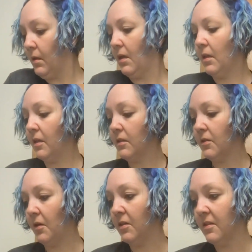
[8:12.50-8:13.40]
I like to
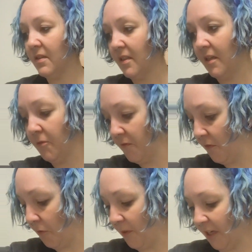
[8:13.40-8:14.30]
call this time of
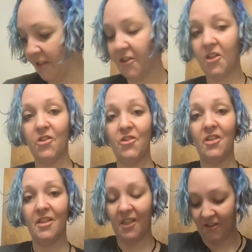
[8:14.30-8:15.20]
your bag change
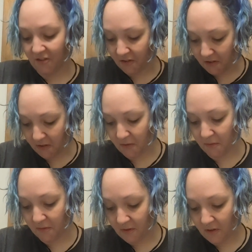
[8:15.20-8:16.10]
the danger
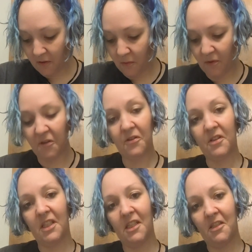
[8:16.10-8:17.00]
zone. When you're in
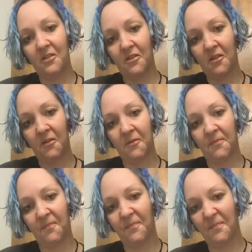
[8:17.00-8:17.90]
the danger zone,
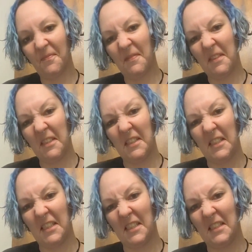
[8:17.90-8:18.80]
it's a good
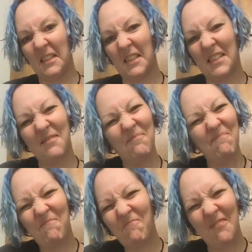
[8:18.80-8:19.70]
idea to just,
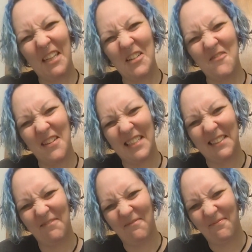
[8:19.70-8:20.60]
you know what,
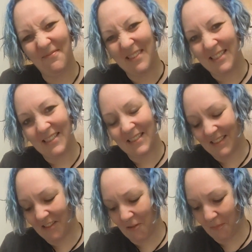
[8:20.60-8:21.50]

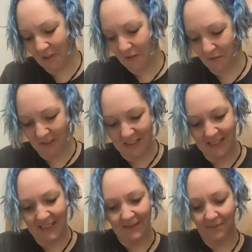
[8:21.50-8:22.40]
don't be too
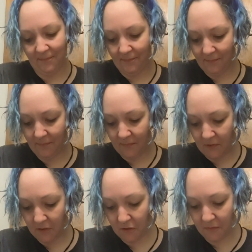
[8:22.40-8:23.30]
risky,
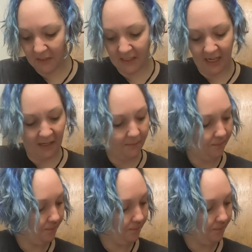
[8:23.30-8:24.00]
too risque.